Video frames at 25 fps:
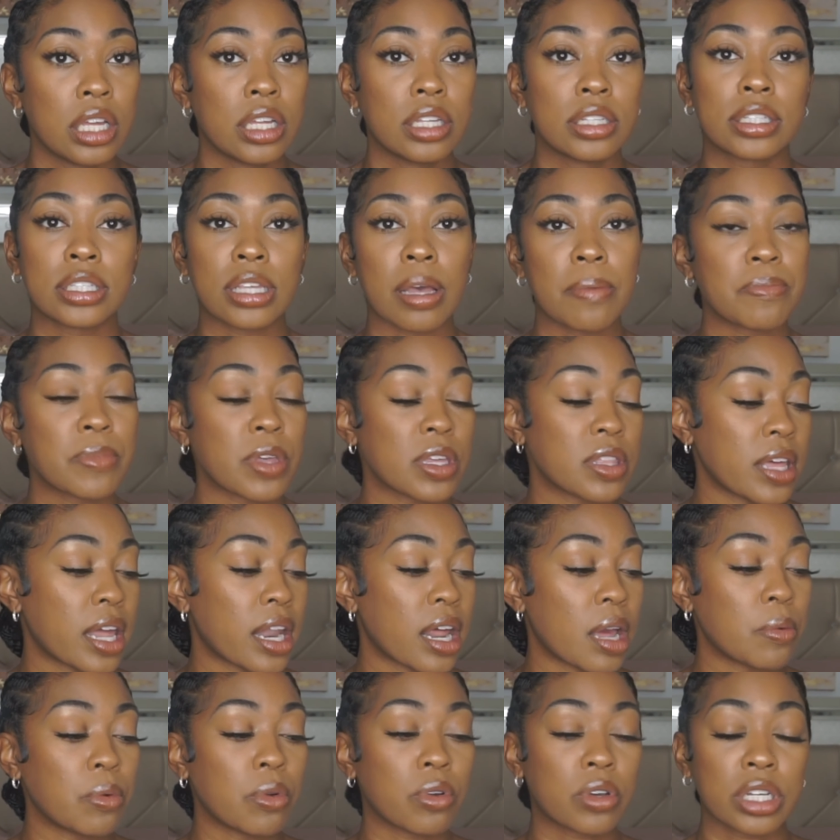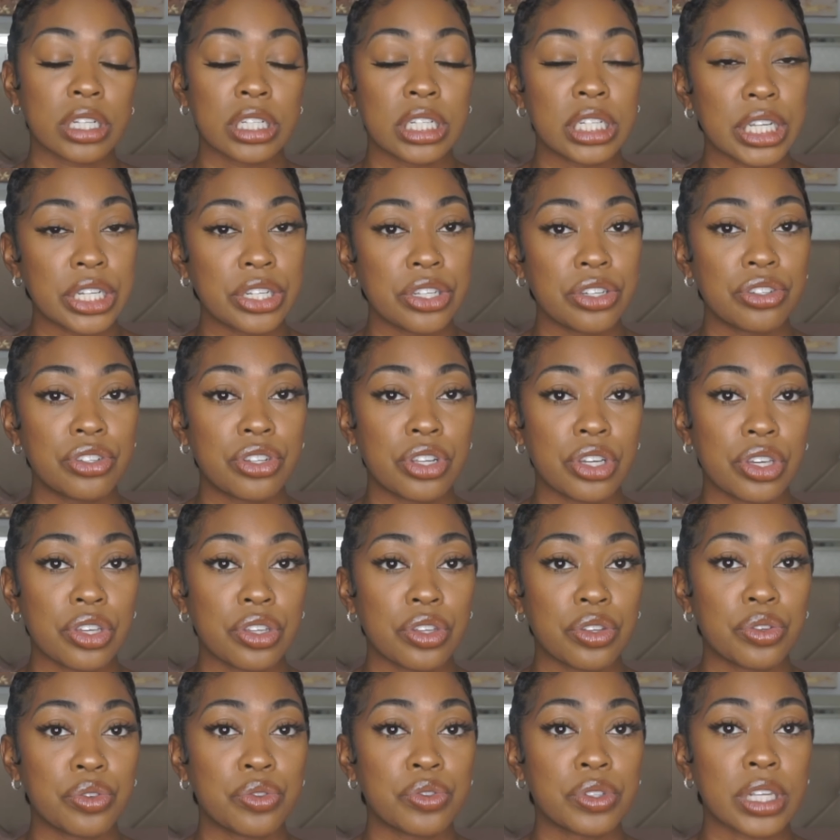something that I will continue to
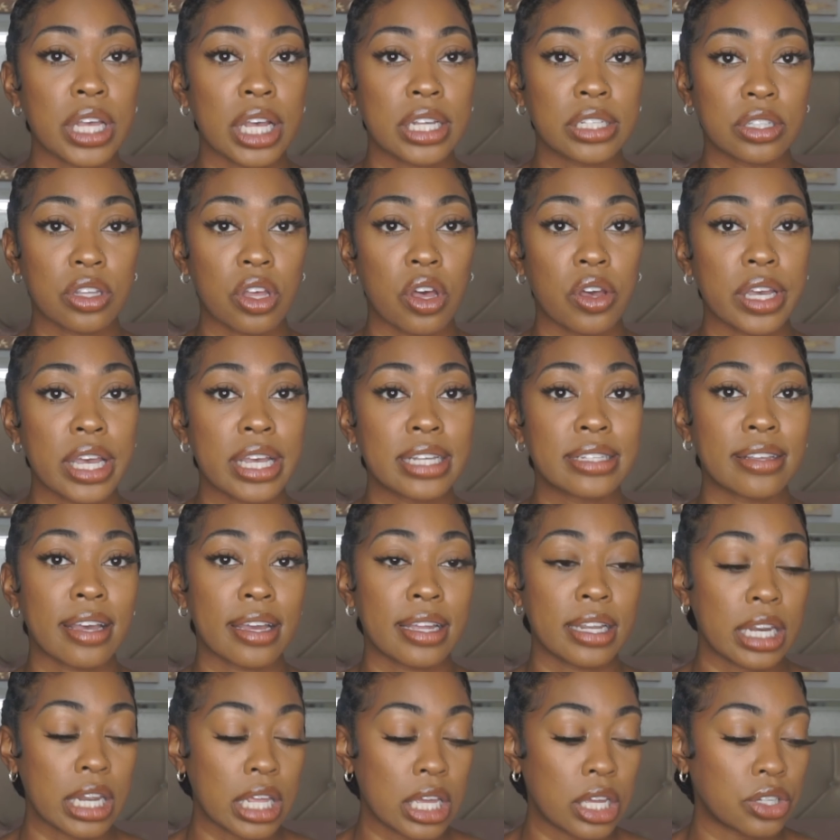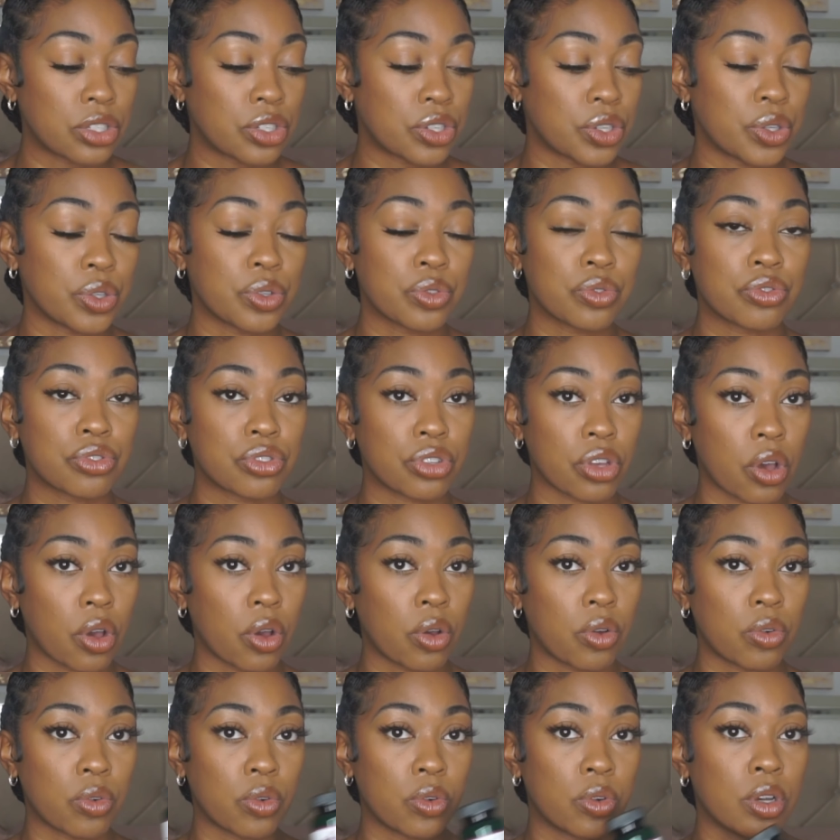use as long as I need to.
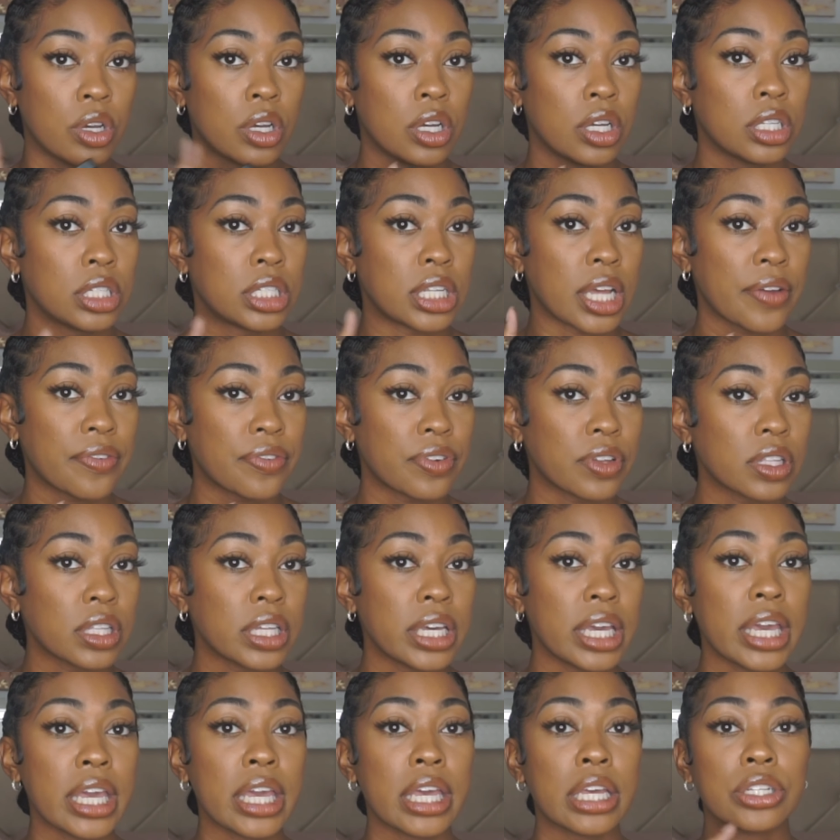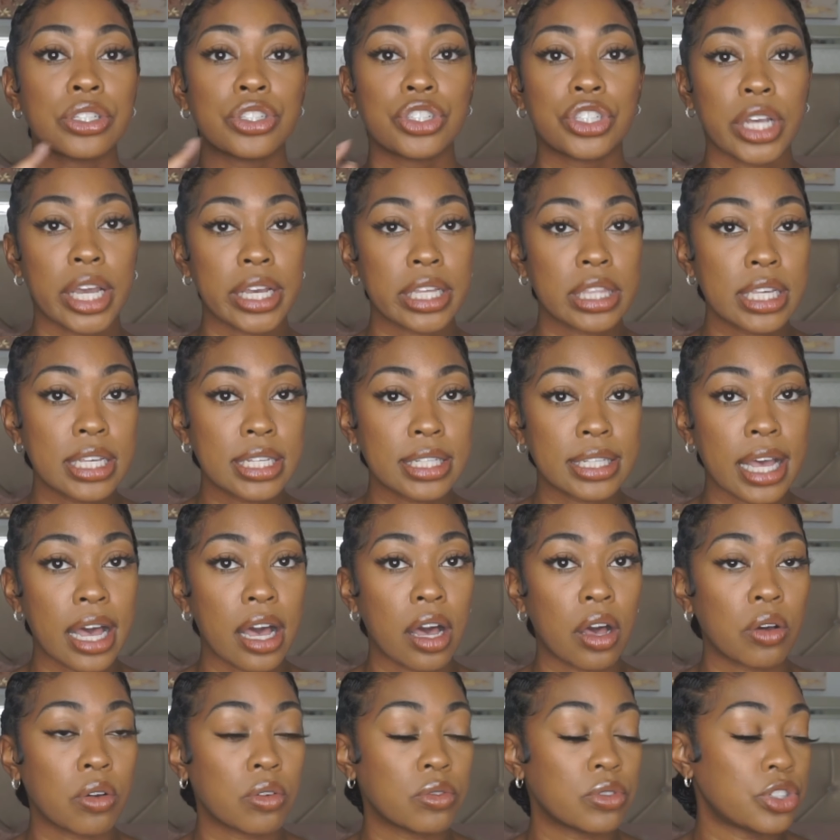So definitely check these
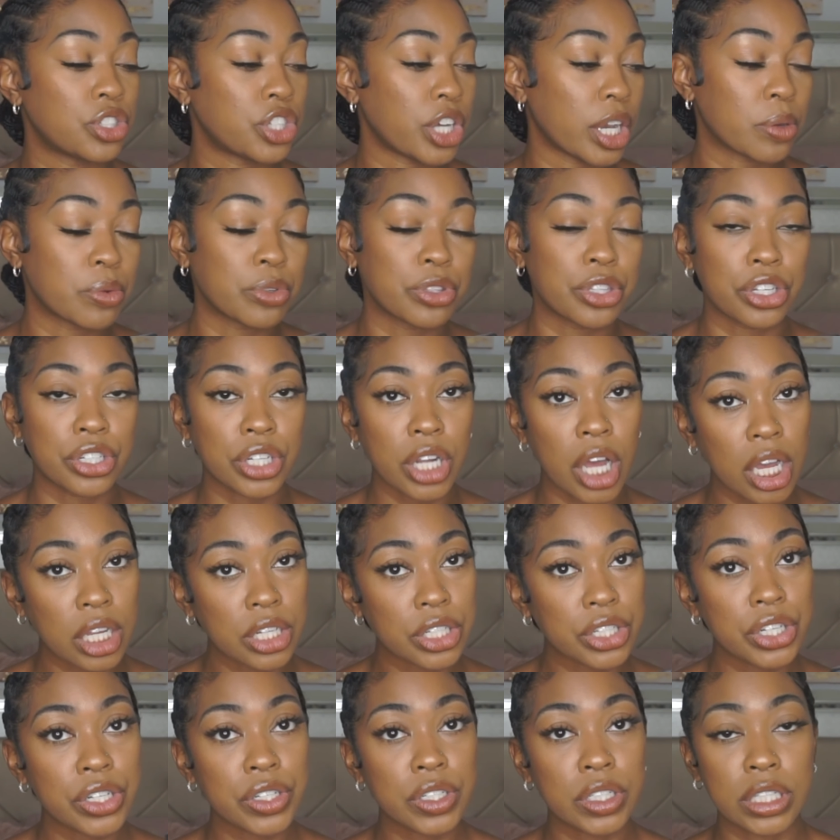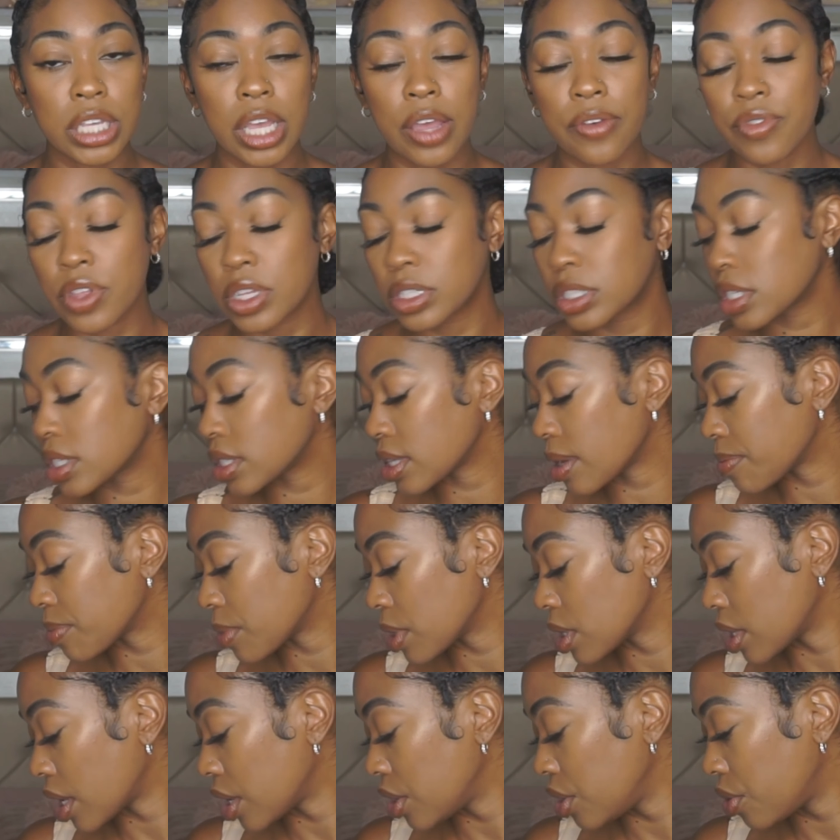out. Check with your doctor, see if this is
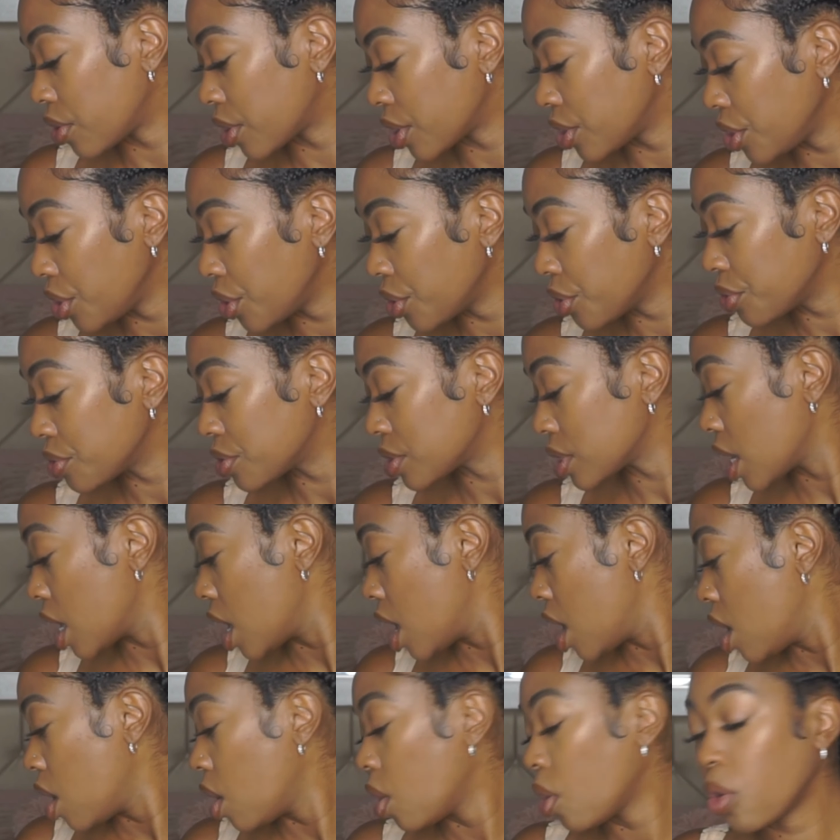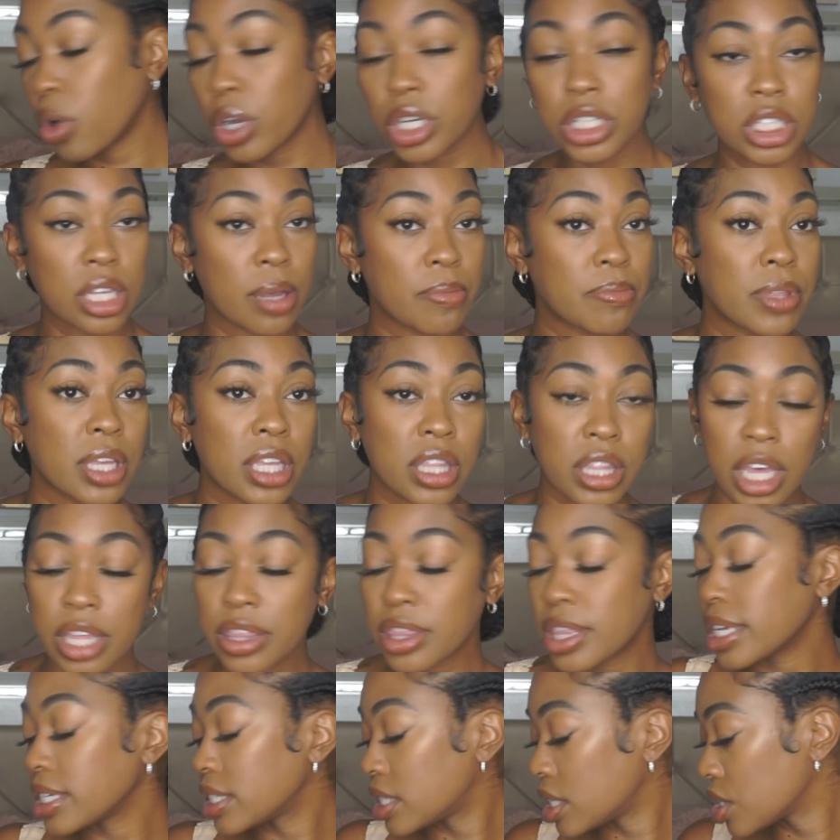something that you can use or something
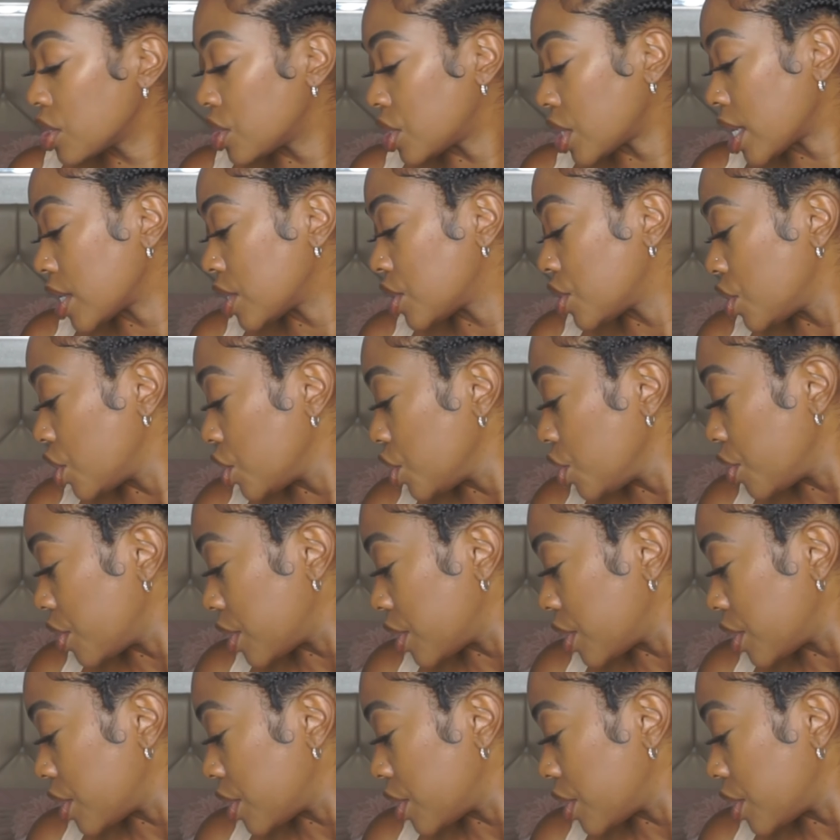that they suggest you